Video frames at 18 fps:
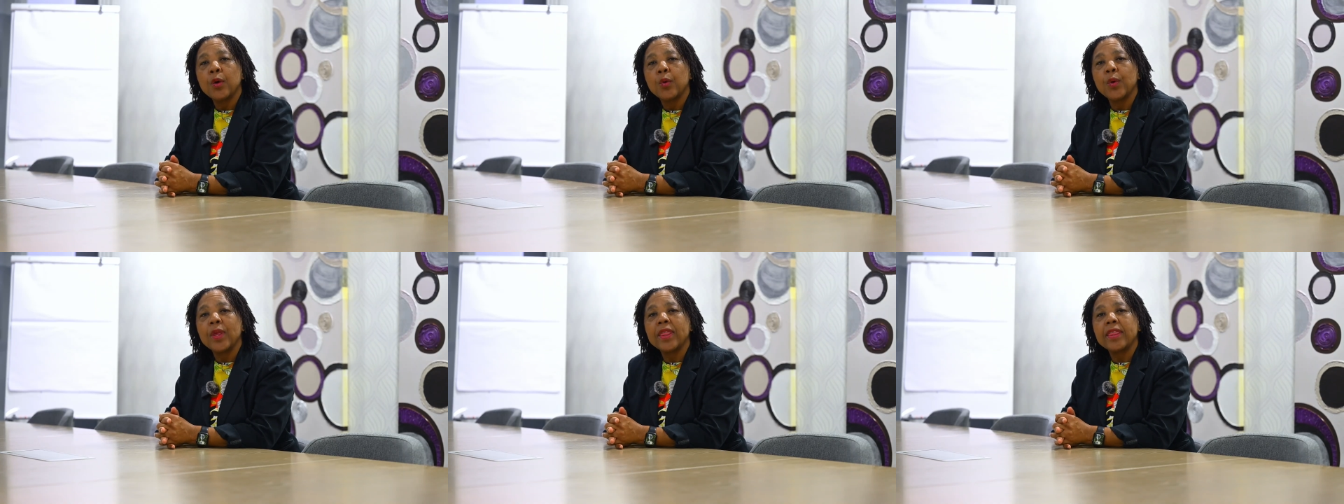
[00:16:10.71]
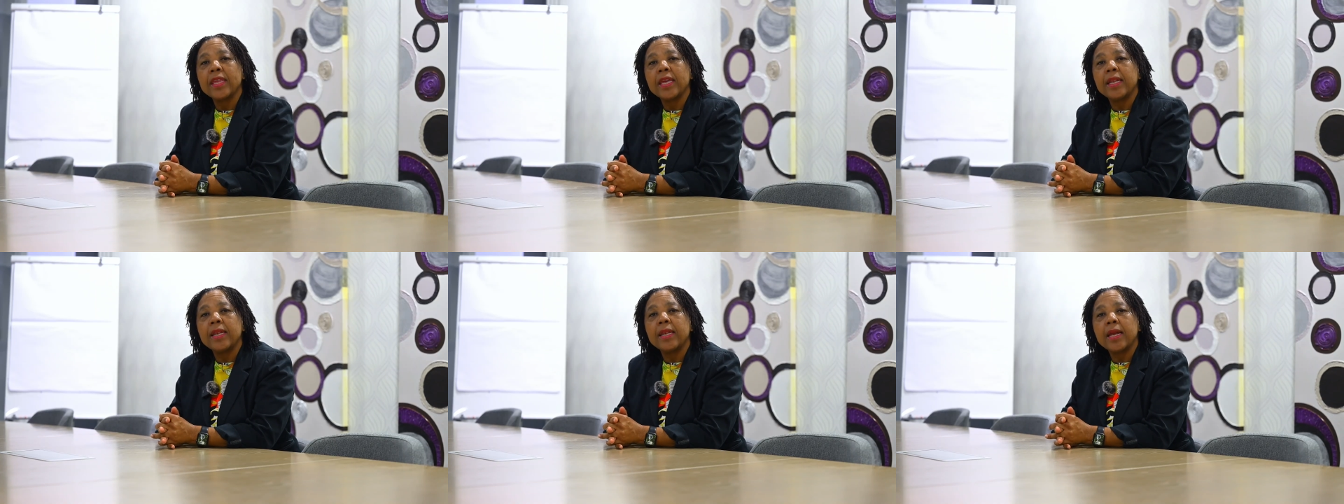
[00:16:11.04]

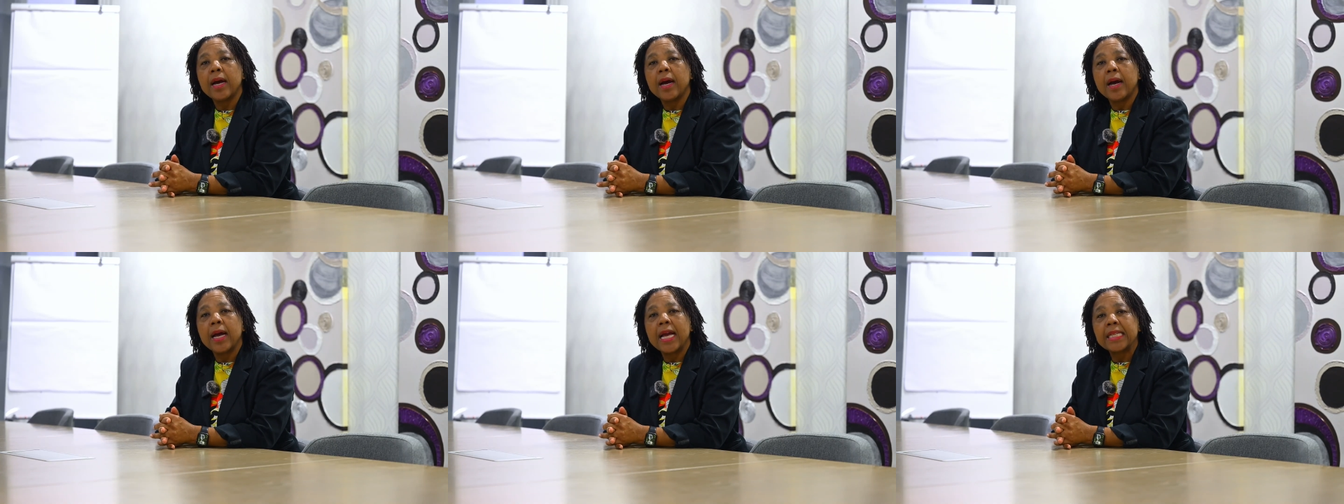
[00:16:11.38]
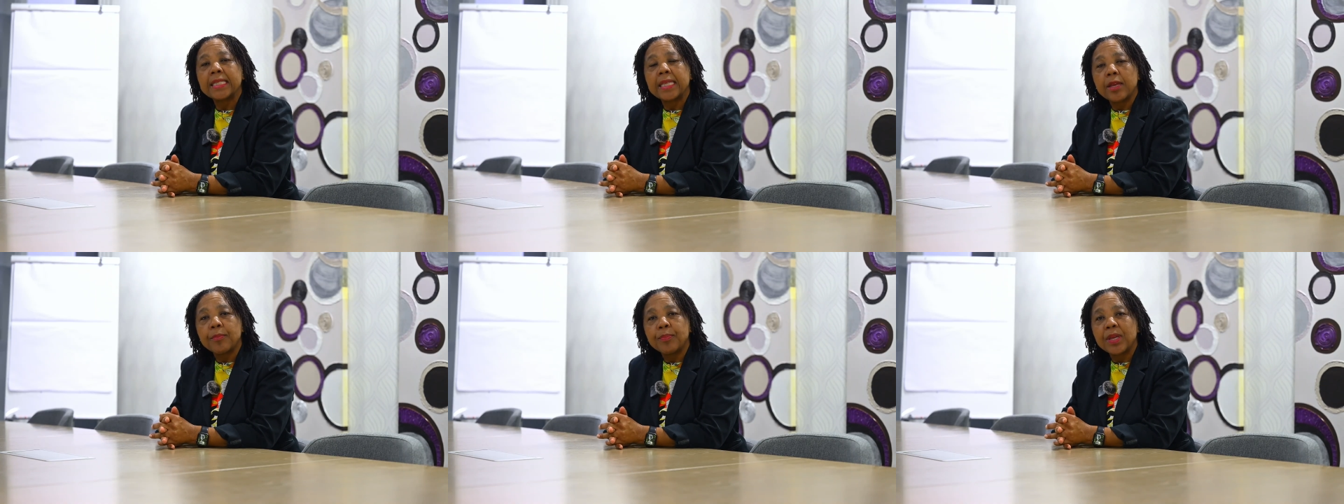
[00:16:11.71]
within
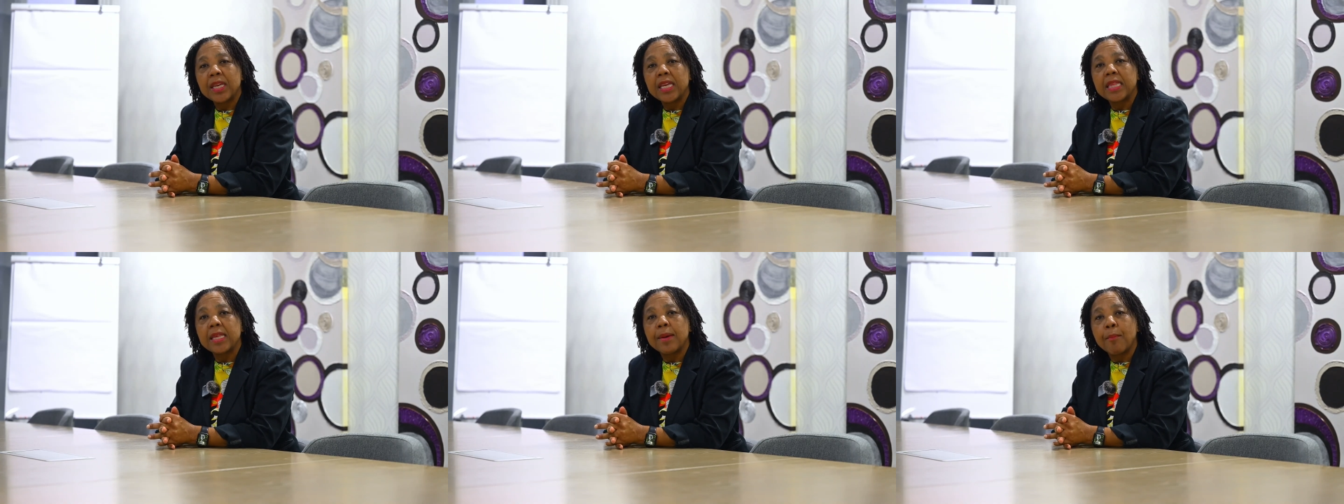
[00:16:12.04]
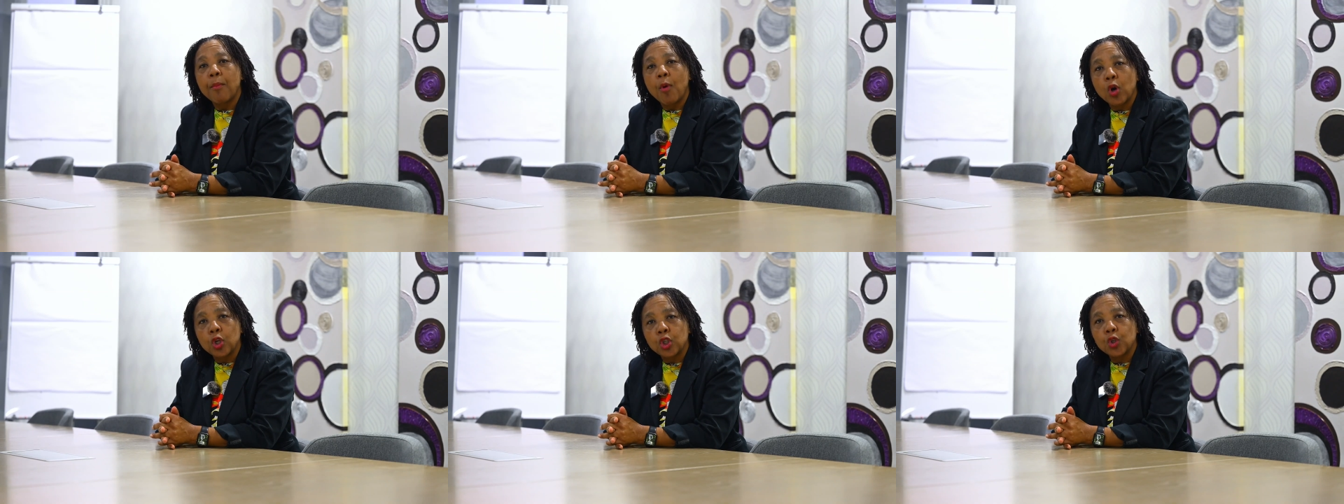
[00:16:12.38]
SAP, the
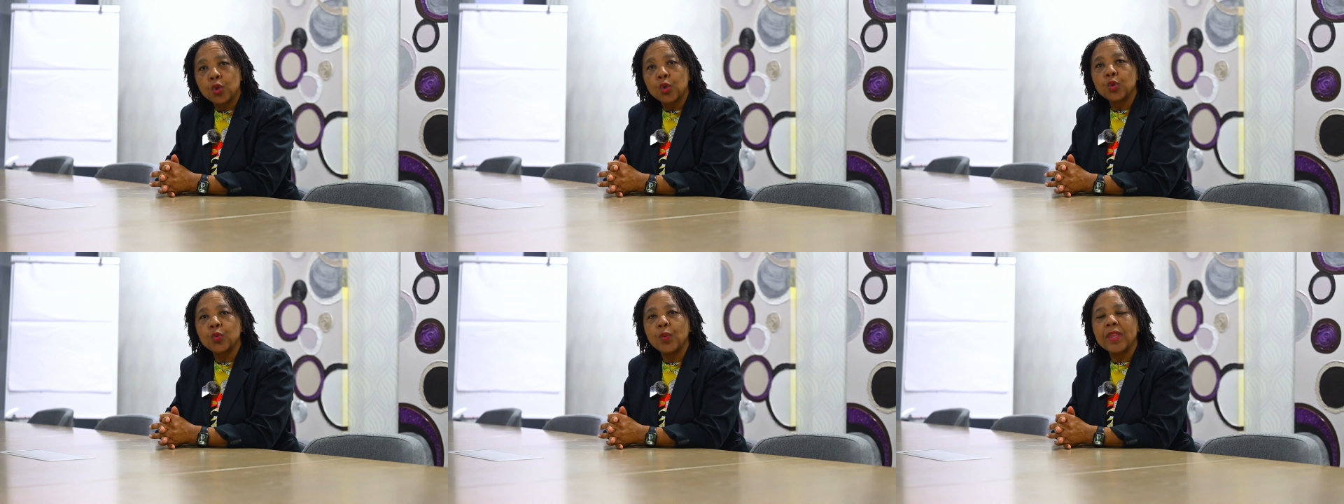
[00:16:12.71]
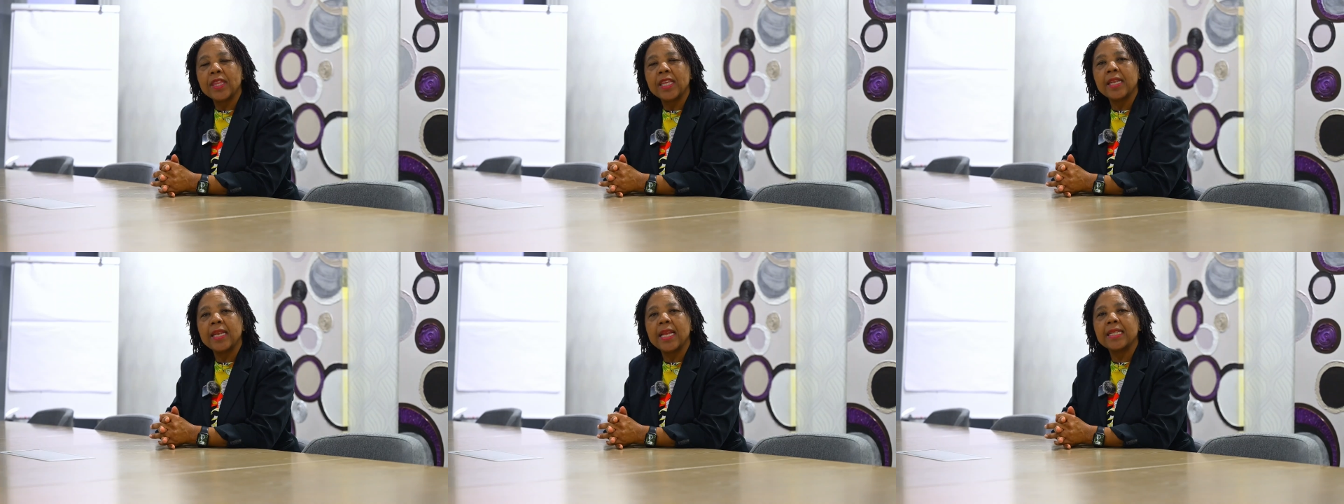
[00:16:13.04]
modules
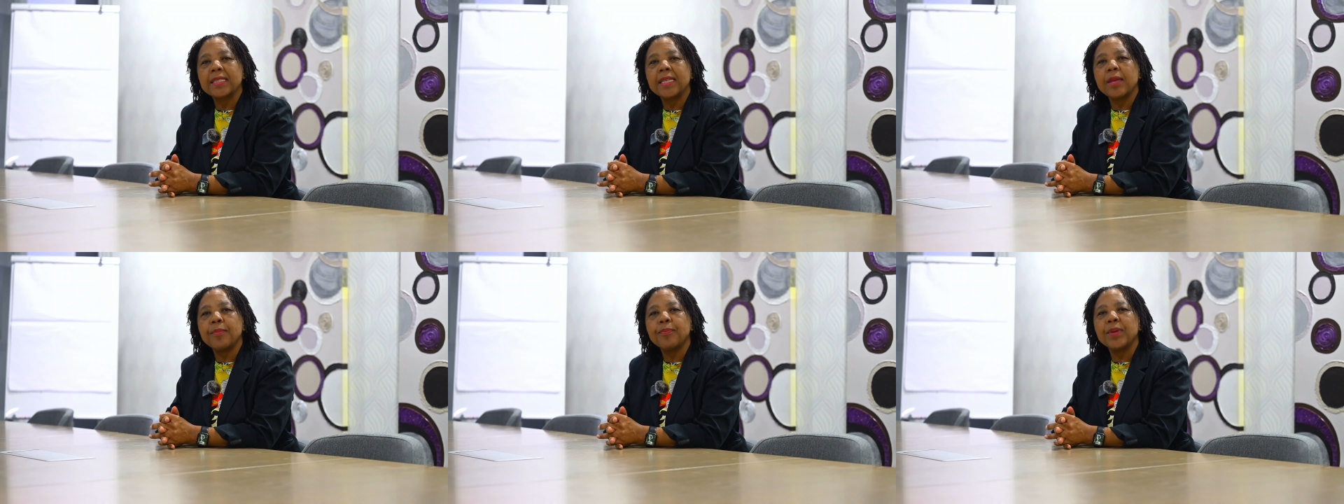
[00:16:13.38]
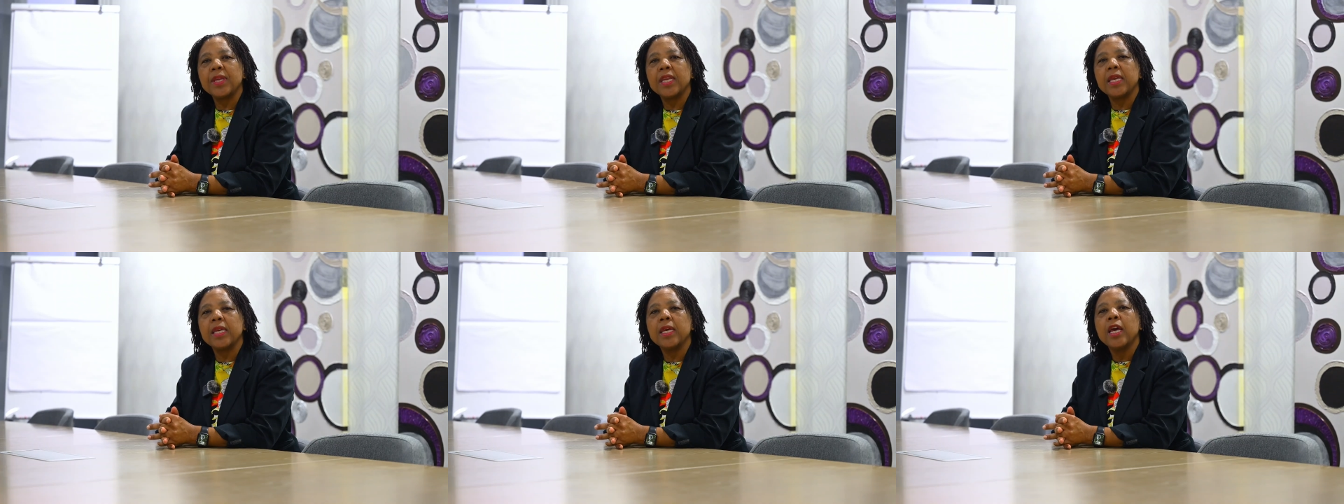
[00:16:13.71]
within
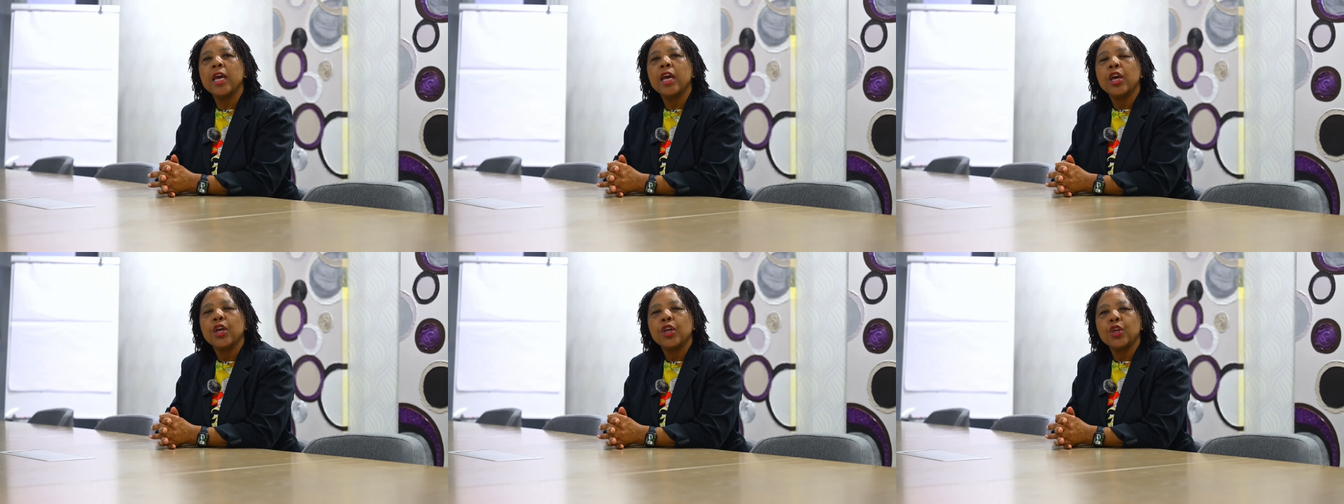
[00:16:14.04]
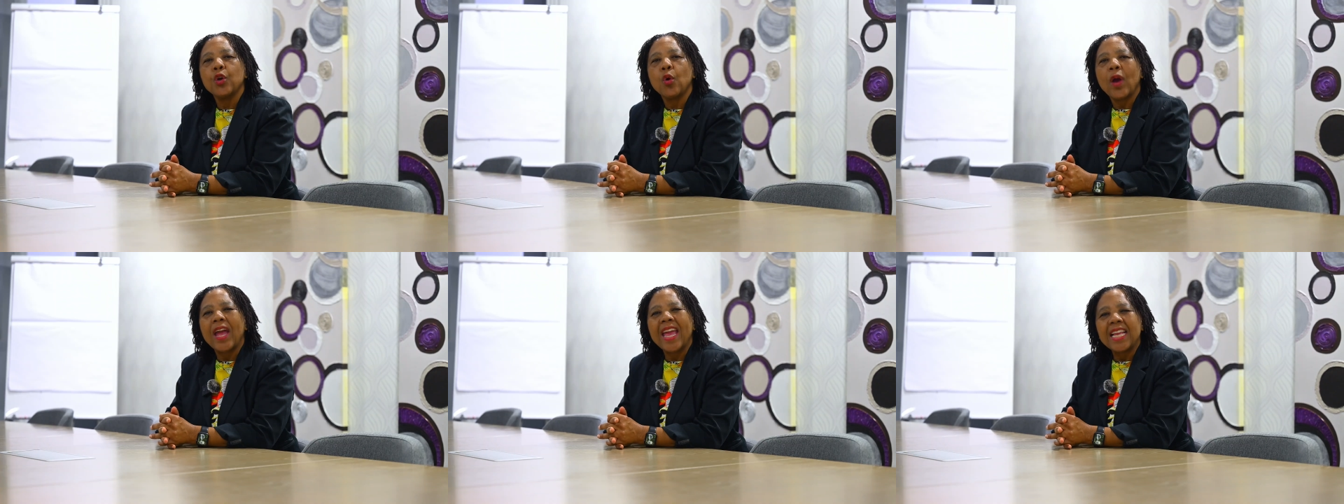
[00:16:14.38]
SAP,
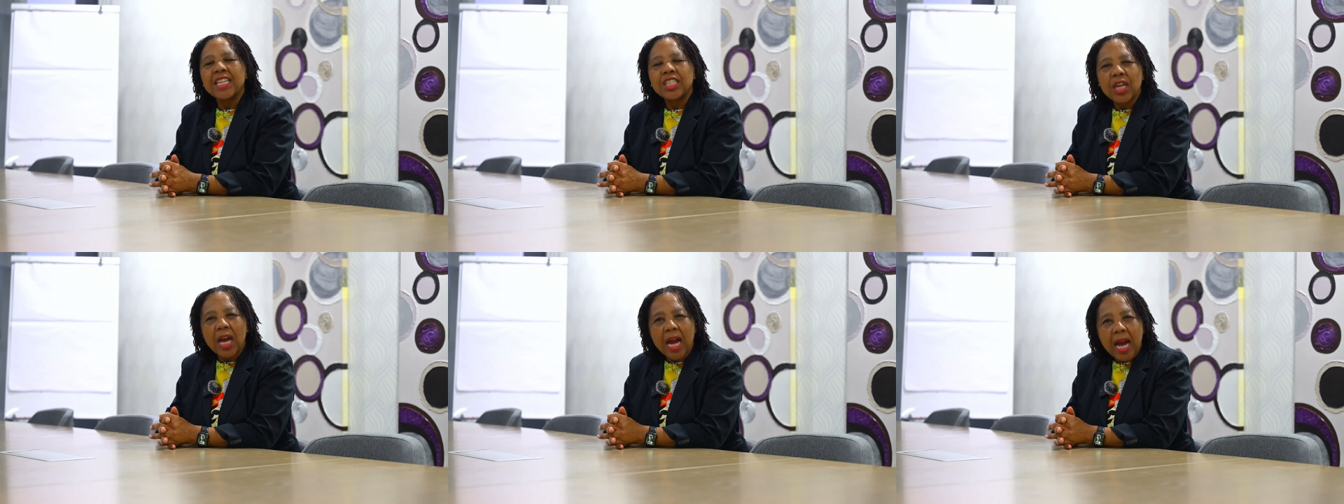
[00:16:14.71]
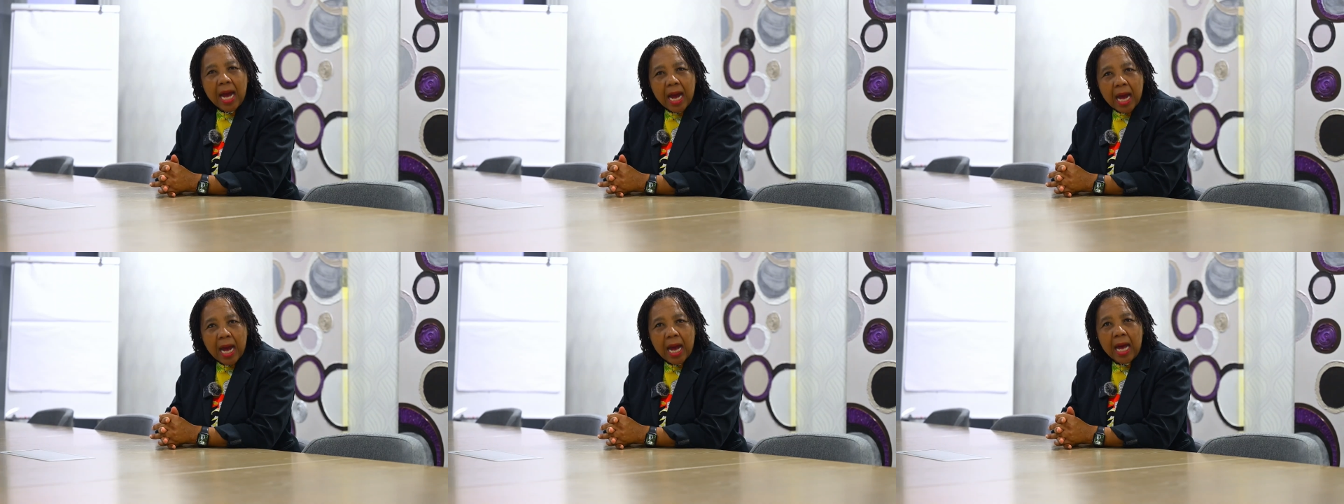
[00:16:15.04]
your
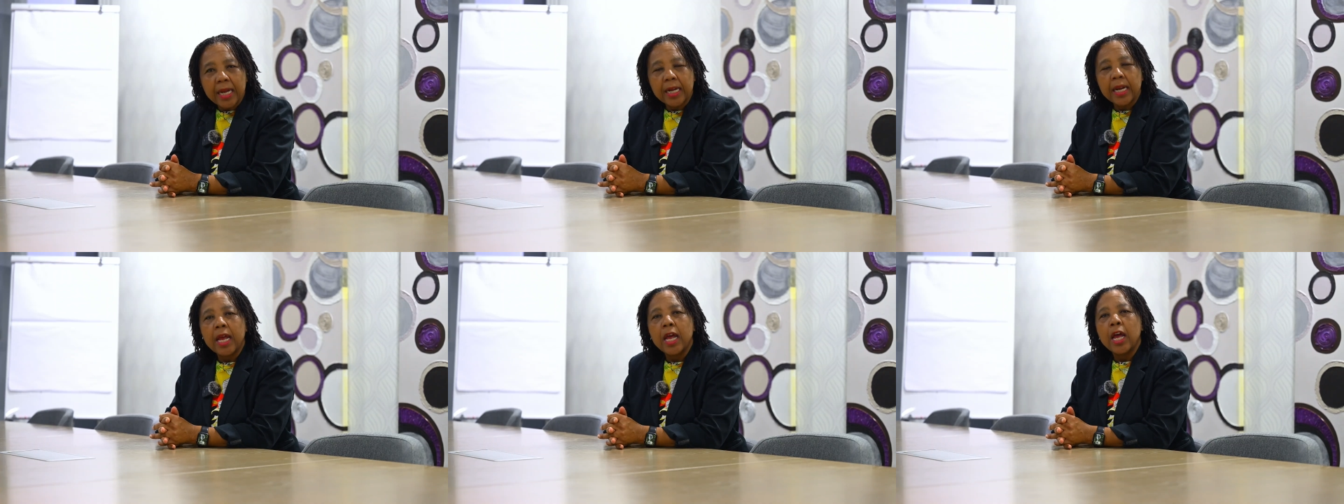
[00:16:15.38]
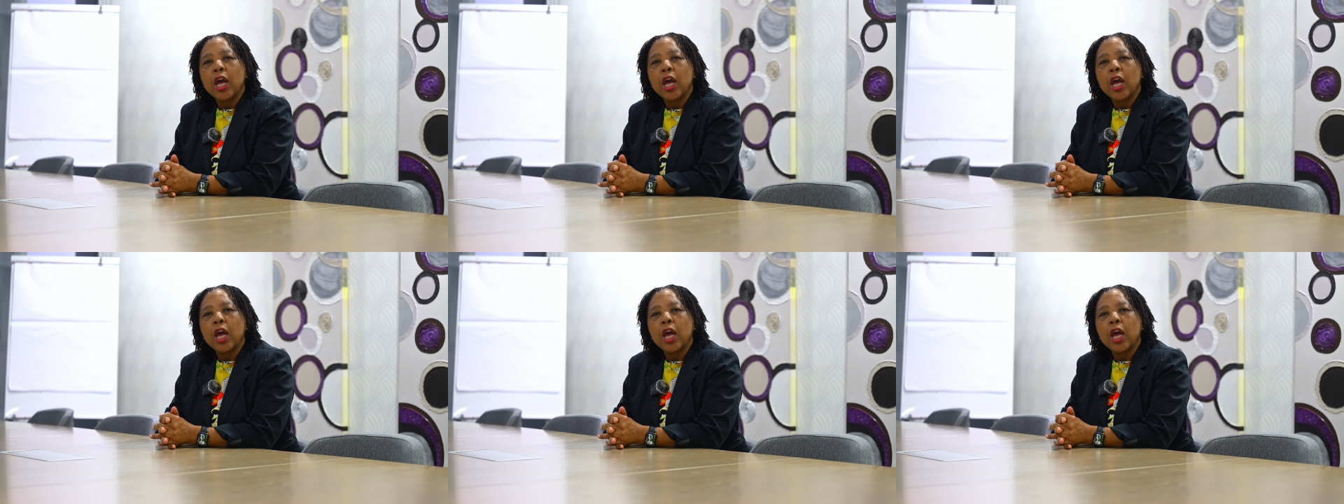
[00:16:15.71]
HR,